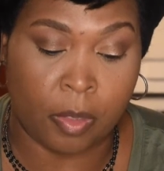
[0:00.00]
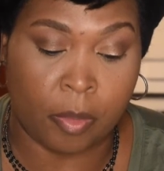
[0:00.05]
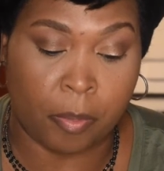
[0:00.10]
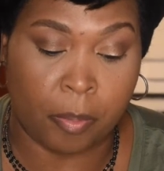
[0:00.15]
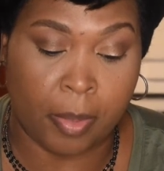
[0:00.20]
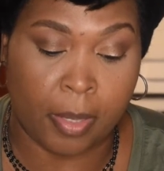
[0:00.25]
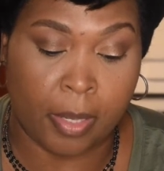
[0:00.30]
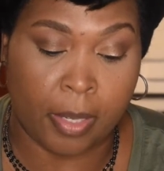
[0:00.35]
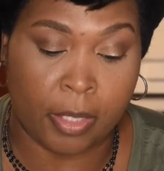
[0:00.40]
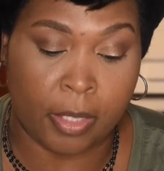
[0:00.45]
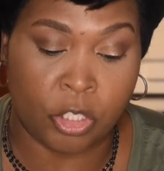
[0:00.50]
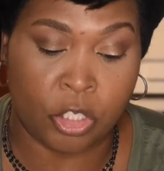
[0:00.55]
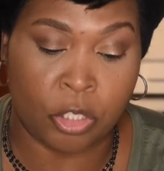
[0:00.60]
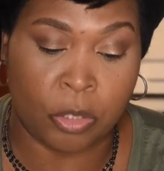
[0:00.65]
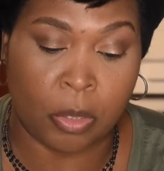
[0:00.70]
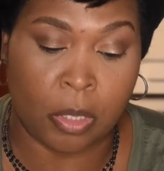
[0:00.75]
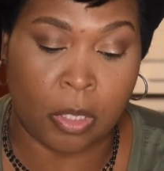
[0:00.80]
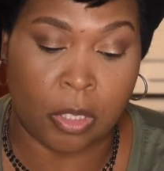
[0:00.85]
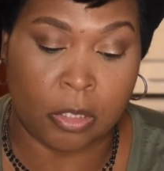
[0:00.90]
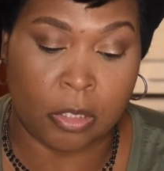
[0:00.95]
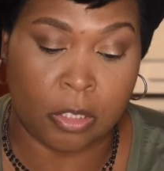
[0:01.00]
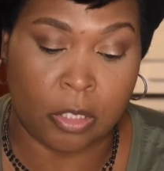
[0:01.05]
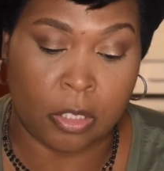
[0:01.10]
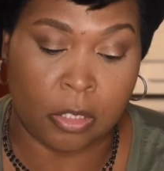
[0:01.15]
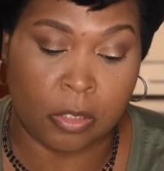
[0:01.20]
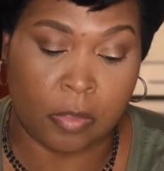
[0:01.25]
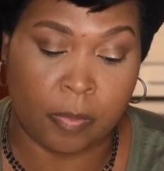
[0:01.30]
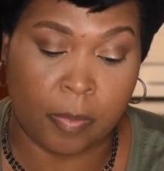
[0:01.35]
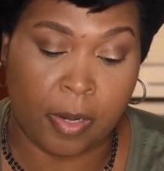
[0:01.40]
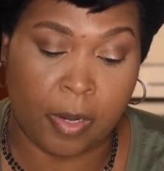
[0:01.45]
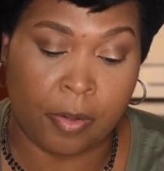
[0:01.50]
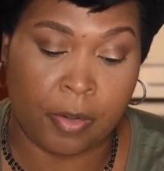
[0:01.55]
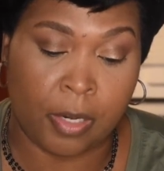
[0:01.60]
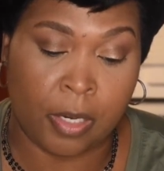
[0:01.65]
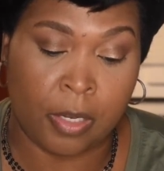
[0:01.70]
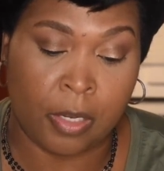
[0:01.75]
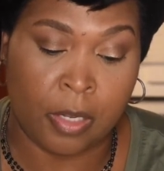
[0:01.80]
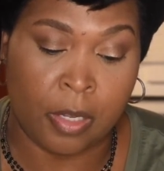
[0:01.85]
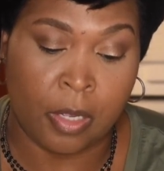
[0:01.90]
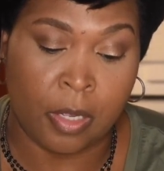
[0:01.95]
by Charlotte
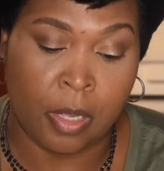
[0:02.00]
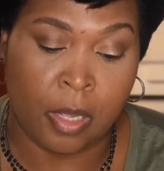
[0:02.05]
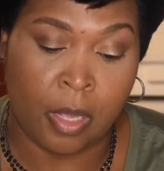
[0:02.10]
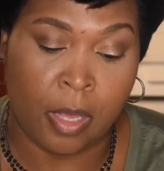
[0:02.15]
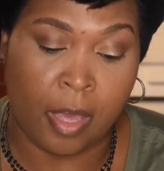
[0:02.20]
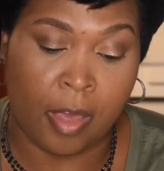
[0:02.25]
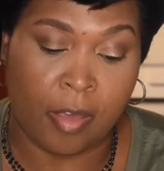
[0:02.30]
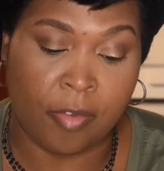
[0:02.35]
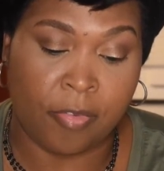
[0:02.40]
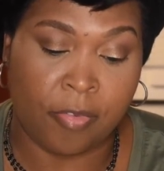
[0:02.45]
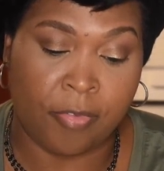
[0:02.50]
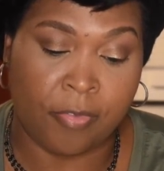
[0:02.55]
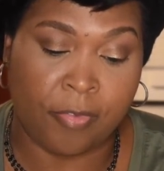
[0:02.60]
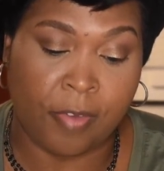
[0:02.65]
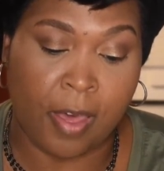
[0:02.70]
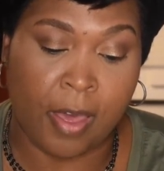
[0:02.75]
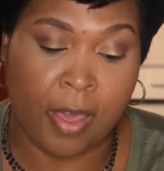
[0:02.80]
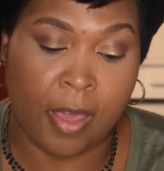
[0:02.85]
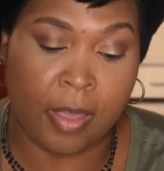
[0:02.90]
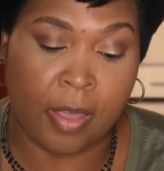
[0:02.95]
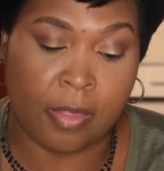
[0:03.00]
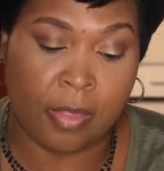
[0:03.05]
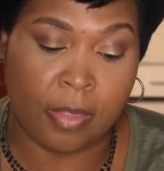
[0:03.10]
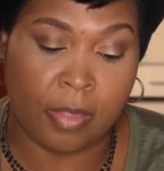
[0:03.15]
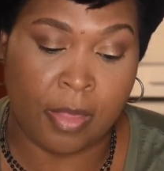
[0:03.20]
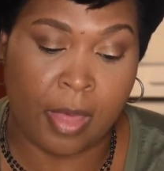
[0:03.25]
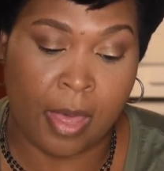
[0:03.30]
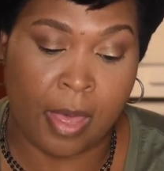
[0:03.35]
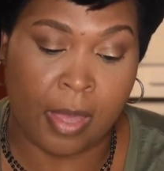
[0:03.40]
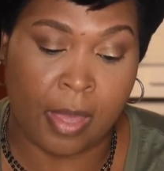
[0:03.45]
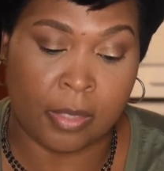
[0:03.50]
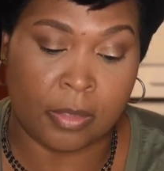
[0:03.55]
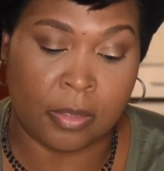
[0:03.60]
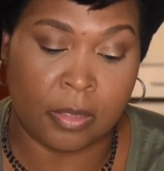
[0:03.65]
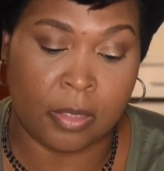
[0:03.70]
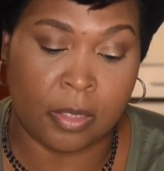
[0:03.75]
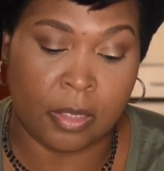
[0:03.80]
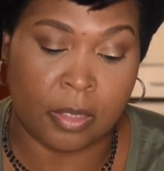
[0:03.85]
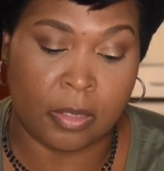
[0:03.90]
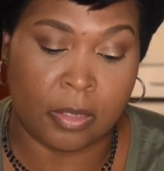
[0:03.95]
Tilbury, I find that
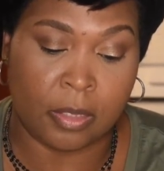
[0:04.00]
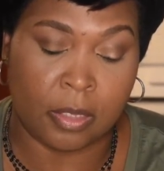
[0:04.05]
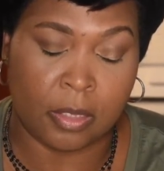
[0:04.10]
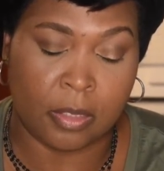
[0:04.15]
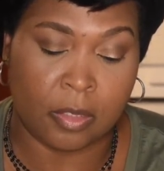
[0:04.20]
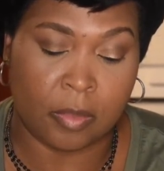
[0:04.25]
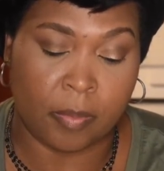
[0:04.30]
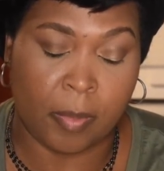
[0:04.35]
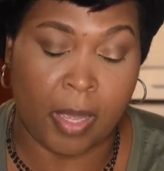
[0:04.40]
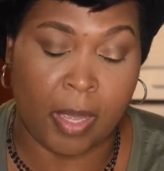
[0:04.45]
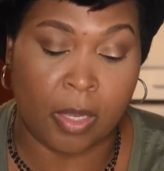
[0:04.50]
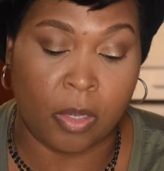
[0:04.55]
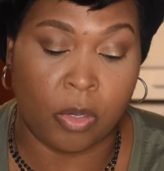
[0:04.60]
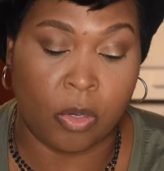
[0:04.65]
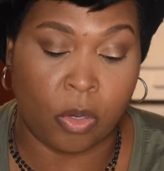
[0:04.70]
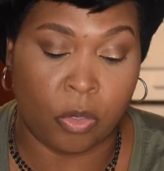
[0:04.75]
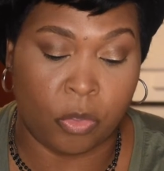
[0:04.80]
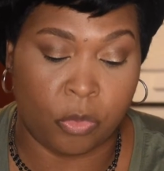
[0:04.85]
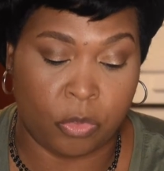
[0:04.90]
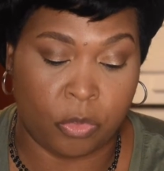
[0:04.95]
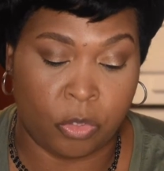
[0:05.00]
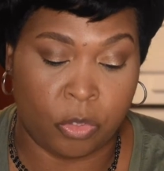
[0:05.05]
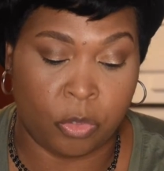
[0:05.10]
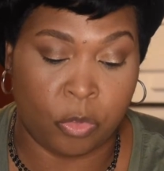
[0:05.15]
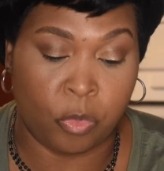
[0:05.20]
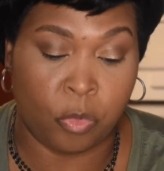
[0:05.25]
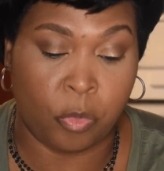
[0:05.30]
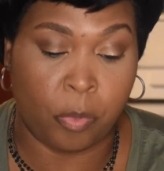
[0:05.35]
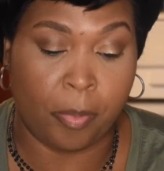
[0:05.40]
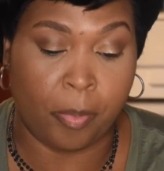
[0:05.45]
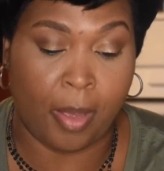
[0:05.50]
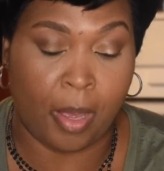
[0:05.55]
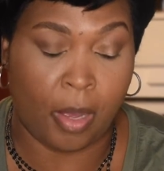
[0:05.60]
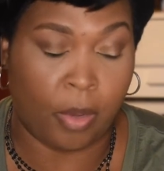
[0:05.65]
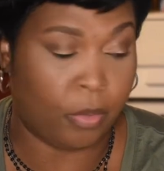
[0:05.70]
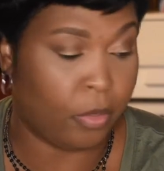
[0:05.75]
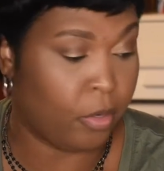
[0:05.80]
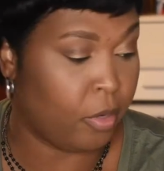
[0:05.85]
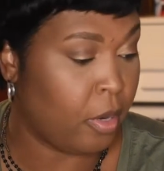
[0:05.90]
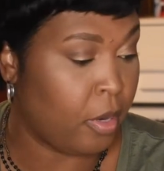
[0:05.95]
this is my go-to
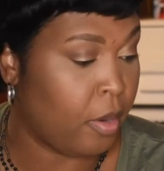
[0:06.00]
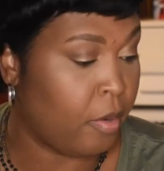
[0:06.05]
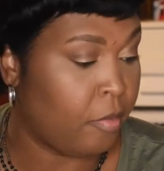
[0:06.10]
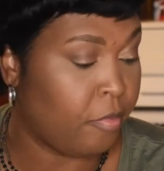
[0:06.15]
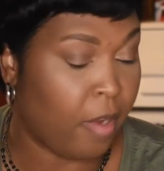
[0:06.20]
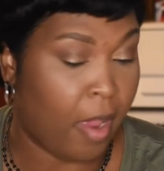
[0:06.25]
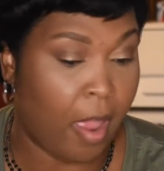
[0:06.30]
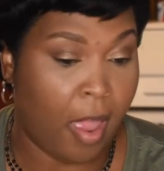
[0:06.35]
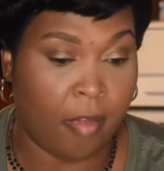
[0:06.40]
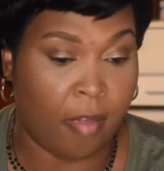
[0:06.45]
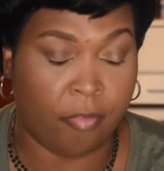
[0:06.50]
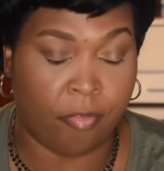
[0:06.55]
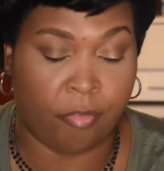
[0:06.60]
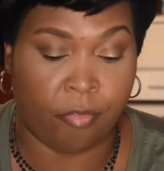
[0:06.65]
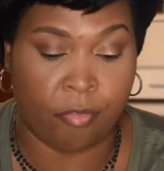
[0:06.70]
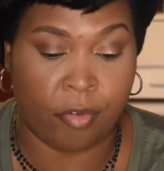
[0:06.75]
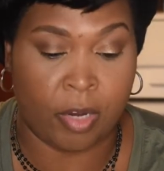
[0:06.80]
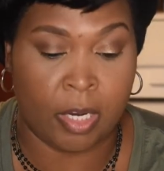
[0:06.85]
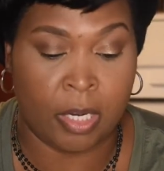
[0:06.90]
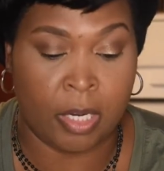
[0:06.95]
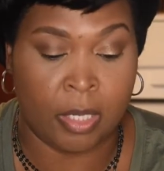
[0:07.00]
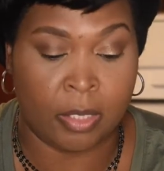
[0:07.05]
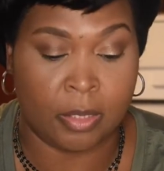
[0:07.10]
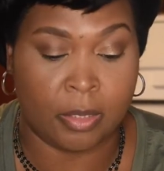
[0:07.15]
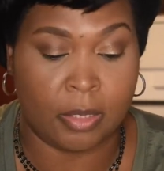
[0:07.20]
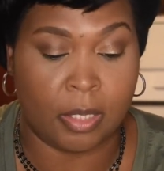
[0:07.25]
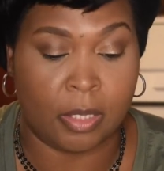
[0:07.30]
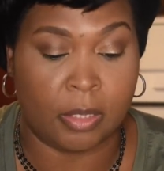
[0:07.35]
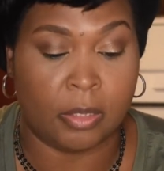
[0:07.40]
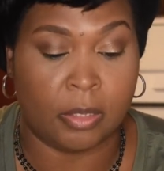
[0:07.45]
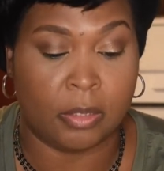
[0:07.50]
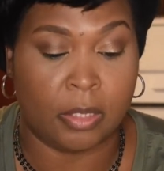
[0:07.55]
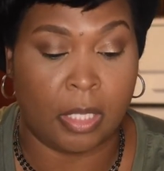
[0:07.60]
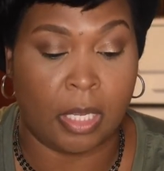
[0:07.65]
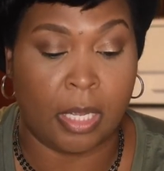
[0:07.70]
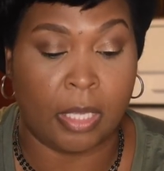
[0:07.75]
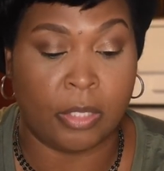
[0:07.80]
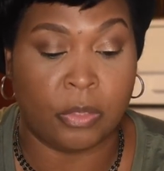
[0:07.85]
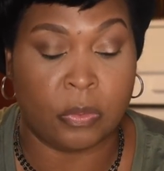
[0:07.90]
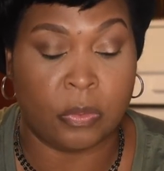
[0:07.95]
powder for every single
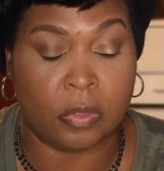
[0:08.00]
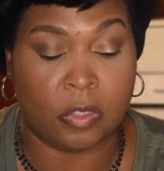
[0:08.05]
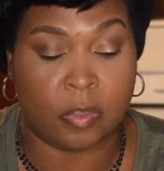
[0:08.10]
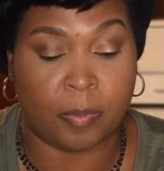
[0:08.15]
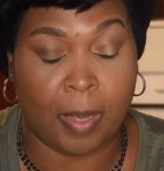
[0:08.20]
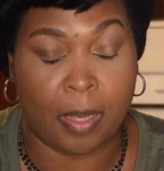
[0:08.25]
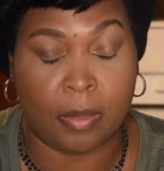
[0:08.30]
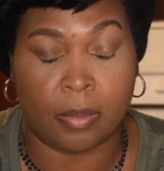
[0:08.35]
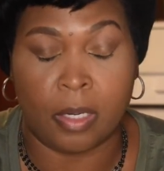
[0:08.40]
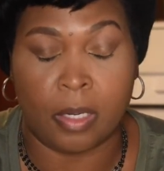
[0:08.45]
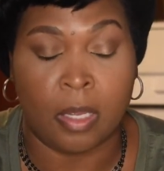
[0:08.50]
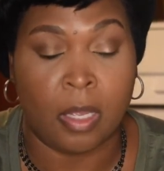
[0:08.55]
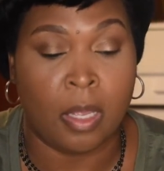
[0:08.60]
day I use this powder.